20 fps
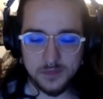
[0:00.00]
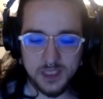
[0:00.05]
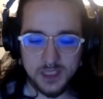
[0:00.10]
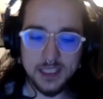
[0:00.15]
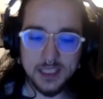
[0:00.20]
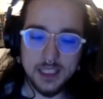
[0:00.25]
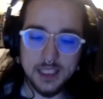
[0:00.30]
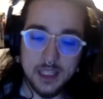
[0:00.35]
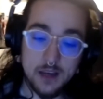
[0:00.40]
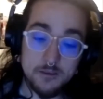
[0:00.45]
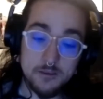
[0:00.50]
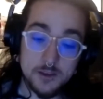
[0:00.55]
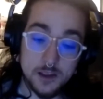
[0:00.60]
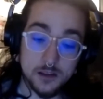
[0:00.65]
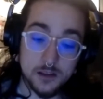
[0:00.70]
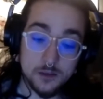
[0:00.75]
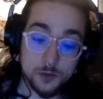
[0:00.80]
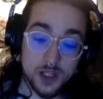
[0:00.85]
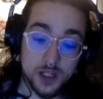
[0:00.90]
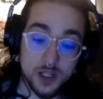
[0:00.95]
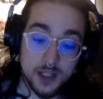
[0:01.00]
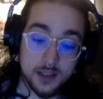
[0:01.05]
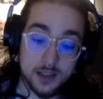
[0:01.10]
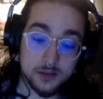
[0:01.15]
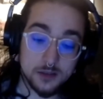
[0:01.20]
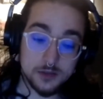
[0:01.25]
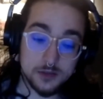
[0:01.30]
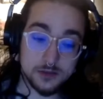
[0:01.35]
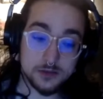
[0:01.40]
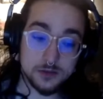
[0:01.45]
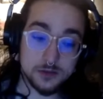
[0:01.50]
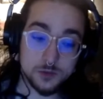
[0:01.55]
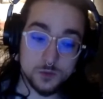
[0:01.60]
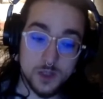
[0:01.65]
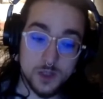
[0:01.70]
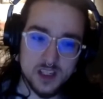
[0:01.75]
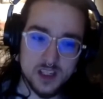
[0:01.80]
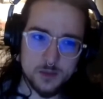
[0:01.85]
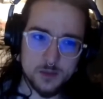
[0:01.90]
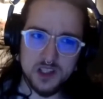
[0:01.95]
Like
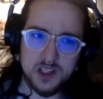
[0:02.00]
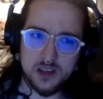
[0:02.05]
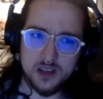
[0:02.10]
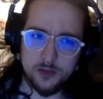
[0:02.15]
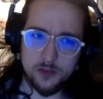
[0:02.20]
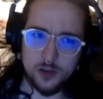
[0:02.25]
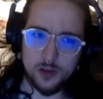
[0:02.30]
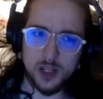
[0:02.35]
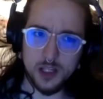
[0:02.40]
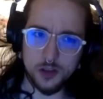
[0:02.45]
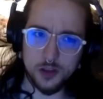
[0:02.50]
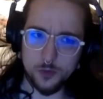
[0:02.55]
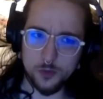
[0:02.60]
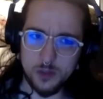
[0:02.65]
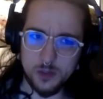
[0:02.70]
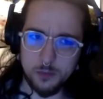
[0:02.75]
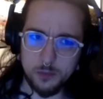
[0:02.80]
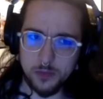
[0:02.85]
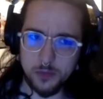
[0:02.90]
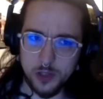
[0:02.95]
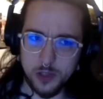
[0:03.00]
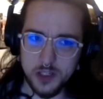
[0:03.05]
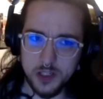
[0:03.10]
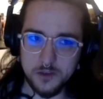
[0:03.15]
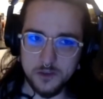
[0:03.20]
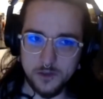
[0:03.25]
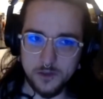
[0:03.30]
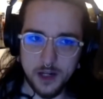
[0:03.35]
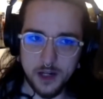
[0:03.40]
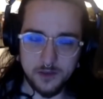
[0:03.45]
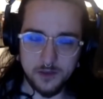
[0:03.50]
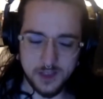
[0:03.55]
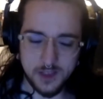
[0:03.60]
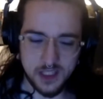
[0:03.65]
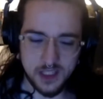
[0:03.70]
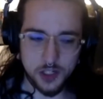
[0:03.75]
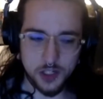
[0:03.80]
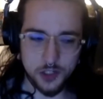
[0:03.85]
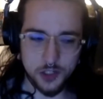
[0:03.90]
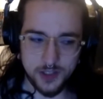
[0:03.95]
and especially for like 3+5
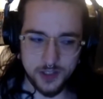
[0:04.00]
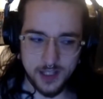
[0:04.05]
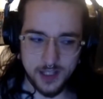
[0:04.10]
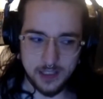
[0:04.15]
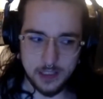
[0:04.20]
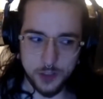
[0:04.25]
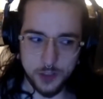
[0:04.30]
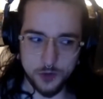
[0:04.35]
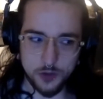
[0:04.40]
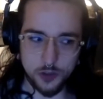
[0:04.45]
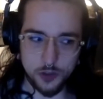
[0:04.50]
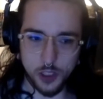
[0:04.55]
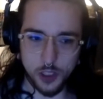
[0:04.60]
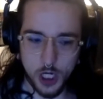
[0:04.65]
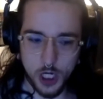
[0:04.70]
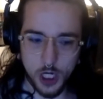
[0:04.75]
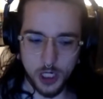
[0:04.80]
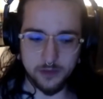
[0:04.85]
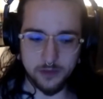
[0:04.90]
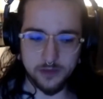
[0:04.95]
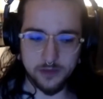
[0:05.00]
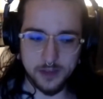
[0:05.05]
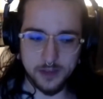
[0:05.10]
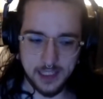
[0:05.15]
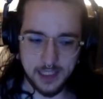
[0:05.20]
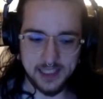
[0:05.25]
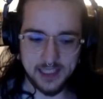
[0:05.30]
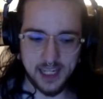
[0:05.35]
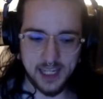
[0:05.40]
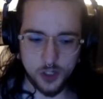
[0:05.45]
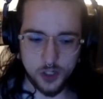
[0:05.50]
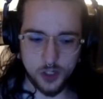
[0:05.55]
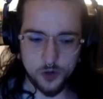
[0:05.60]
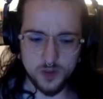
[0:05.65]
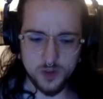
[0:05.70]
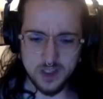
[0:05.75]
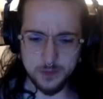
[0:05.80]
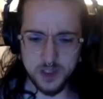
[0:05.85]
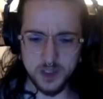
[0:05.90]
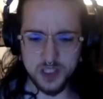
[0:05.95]
years, like there's a lot of thing that goes,
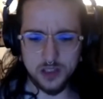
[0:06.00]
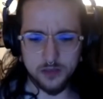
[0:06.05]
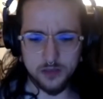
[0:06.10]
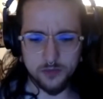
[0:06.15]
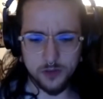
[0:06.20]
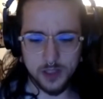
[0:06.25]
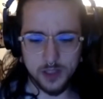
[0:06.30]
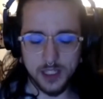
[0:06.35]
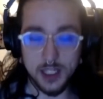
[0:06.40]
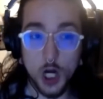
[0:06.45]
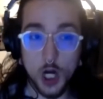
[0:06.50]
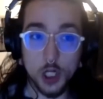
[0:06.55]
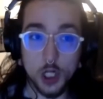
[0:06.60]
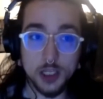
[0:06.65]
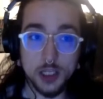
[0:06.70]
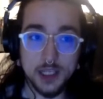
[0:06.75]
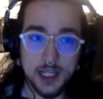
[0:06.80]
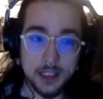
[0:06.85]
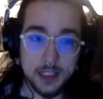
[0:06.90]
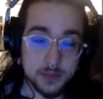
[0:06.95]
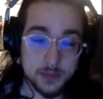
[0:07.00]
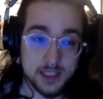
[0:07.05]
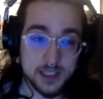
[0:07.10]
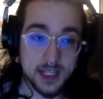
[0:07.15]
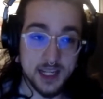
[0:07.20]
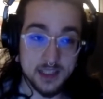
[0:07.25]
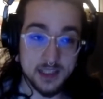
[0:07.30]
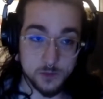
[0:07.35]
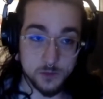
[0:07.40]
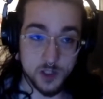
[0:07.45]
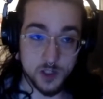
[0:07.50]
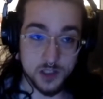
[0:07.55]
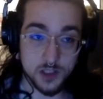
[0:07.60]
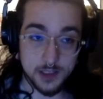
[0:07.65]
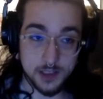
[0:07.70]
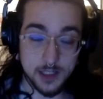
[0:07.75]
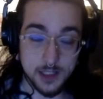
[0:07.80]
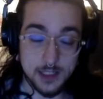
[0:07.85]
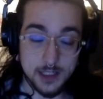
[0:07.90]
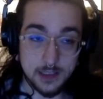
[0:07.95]
especially for like online play, as
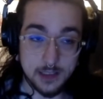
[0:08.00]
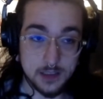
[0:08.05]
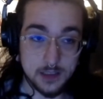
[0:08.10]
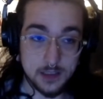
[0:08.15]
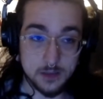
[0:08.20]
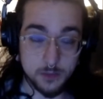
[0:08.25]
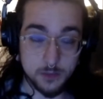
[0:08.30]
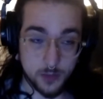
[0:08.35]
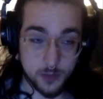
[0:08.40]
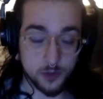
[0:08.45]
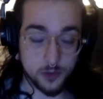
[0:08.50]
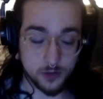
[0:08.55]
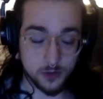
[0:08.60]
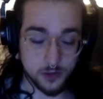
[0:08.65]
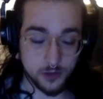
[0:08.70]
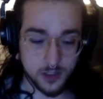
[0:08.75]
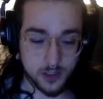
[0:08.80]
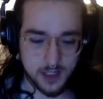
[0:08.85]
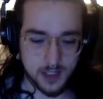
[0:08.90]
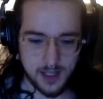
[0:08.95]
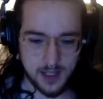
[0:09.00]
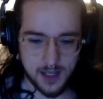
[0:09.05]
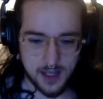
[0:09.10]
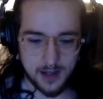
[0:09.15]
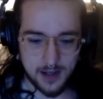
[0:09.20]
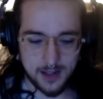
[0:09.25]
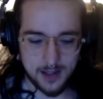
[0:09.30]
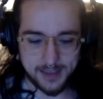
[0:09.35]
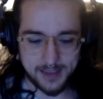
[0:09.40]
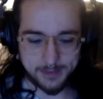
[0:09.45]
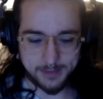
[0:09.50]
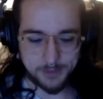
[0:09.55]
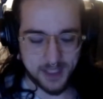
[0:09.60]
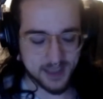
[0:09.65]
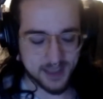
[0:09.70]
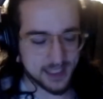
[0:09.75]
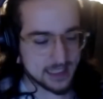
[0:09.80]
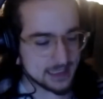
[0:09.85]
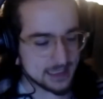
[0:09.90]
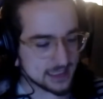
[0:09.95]
much as it's popular. And
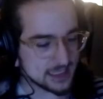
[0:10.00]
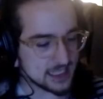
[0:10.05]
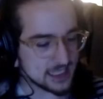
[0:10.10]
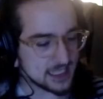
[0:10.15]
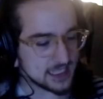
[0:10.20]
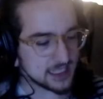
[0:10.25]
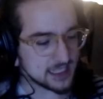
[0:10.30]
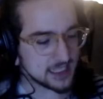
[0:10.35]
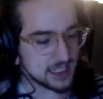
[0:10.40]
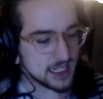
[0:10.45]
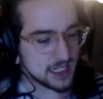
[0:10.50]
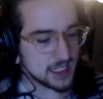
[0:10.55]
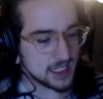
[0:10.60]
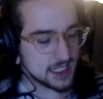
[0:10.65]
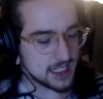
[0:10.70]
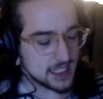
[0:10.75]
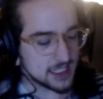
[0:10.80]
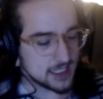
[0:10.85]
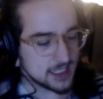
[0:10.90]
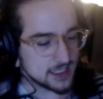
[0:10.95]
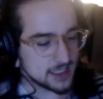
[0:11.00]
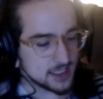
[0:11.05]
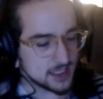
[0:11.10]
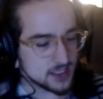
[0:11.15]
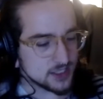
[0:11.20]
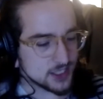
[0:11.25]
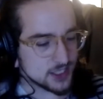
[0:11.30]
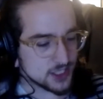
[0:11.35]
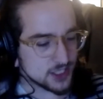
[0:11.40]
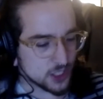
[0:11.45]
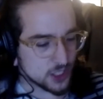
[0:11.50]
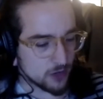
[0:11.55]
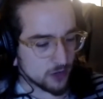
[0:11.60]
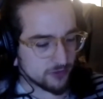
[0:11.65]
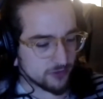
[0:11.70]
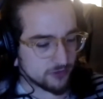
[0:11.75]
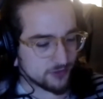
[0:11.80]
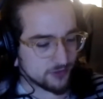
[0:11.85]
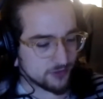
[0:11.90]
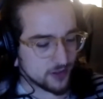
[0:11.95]
like seeing
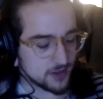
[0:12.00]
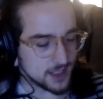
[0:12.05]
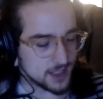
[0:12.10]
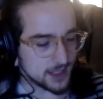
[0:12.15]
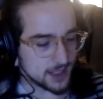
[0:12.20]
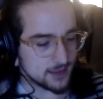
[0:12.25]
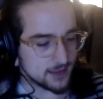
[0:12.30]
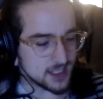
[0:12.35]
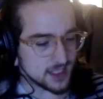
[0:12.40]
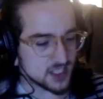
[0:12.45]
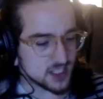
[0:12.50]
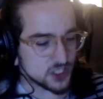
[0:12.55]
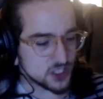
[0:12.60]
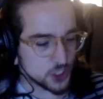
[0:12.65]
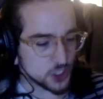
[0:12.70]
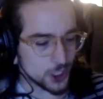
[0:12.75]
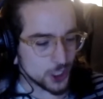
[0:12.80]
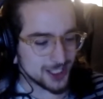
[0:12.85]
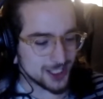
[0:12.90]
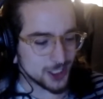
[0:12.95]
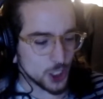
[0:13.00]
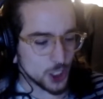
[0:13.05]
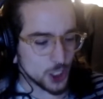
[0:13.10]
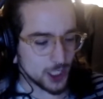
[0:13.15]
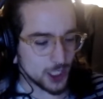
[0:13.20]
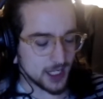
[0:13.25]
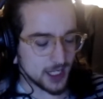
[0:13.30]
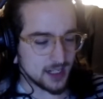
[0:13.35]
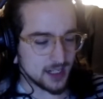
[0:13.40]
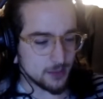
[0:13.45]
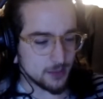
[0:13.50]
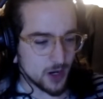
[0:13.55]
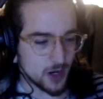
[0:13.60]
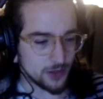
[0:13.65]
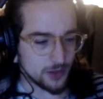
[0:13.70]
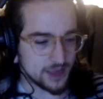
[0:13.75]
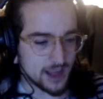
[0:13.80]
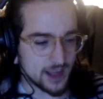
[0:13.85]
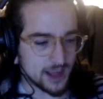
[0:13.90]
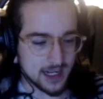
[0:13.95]
stuff that they started talking
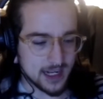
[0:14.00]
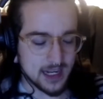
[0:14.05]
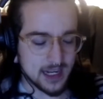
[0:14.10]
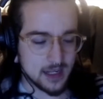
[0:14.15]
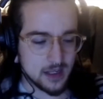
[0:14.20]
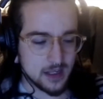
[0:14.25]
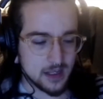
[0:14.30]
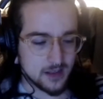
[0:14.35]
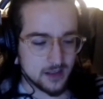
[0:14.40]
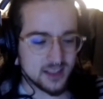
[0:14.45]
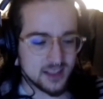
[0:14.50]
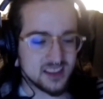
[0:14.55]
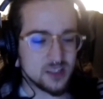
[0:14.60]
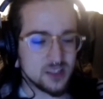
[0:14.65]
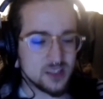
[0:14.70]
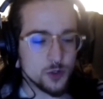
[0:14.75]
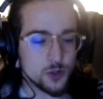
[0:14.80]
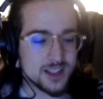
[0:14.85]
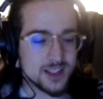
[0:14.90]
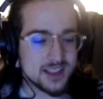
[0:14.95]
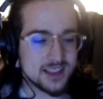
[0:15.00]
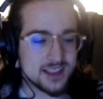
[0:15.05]
about, like that they were